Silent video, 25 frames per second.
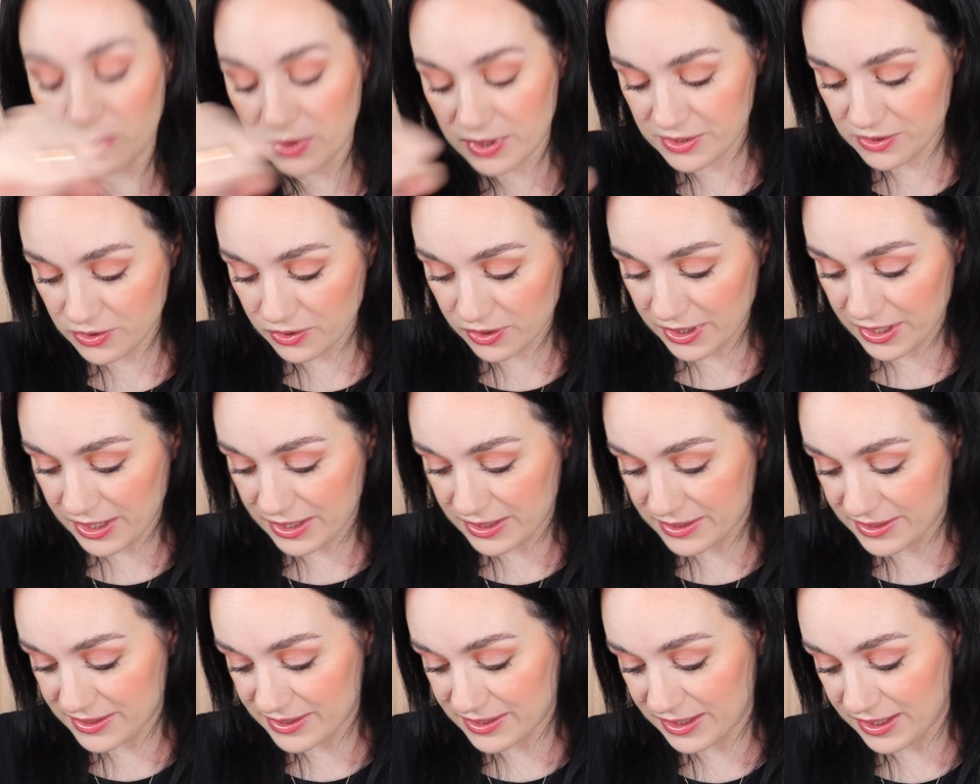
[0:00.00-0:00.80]
as you
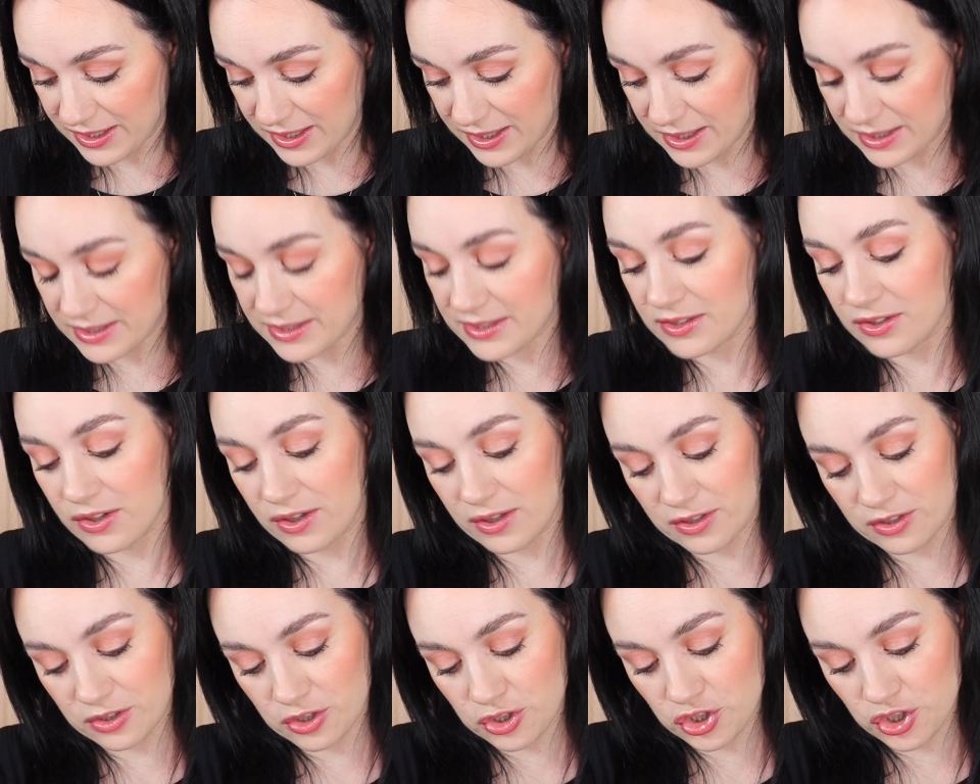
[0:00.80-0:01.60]
can see. It's
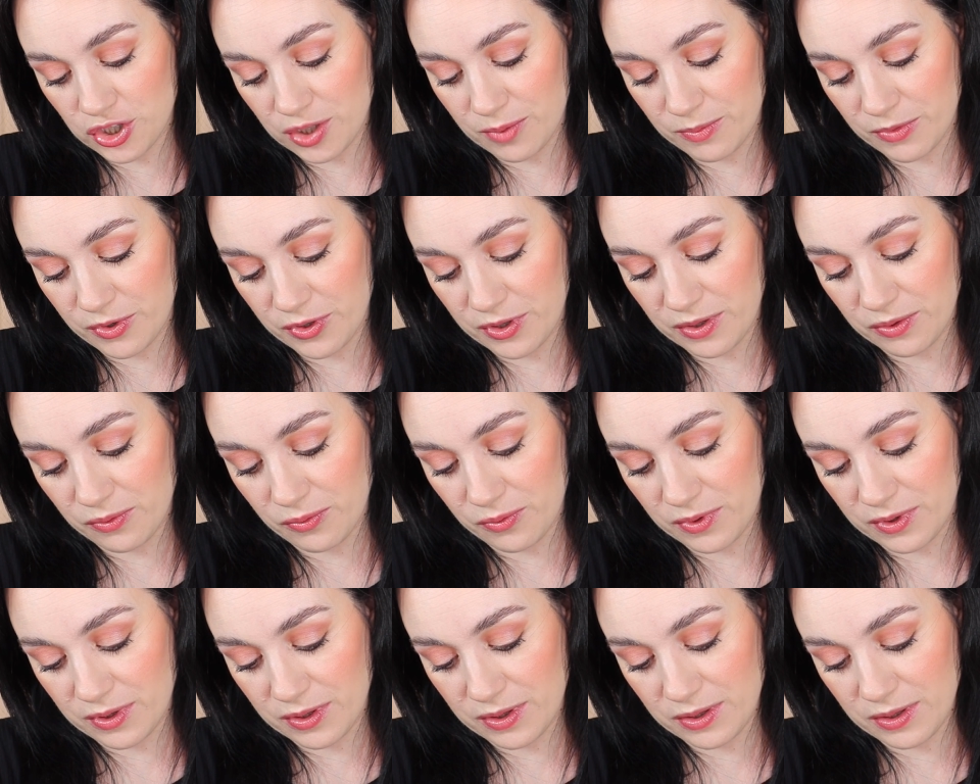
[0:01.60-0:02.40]
not a shimmery
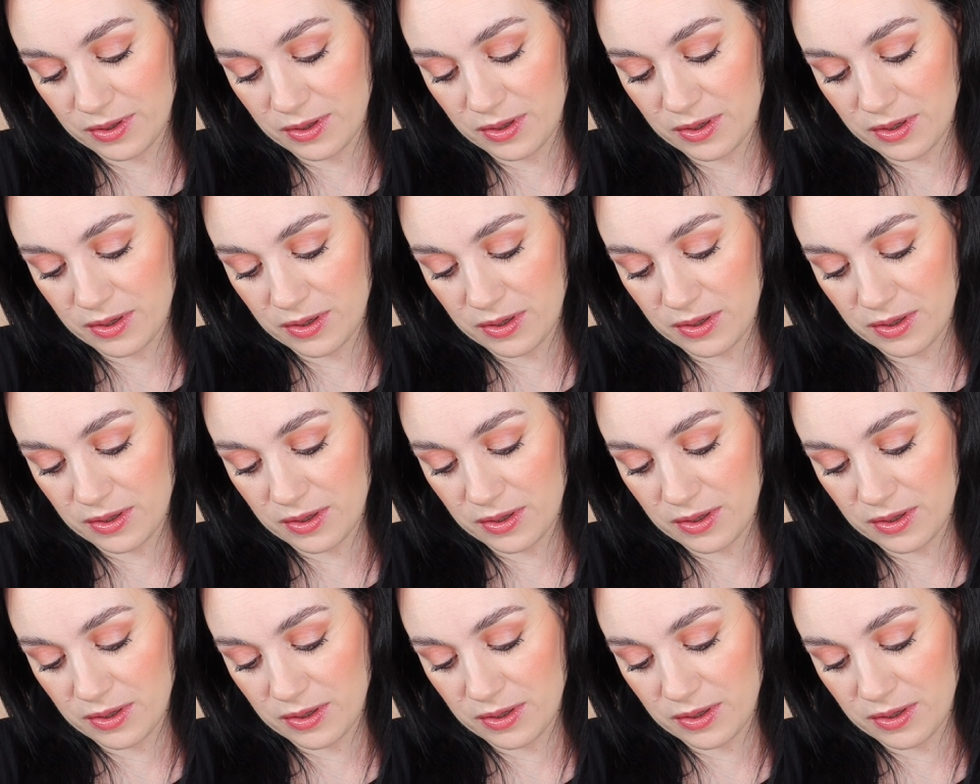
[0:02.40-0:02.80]
one.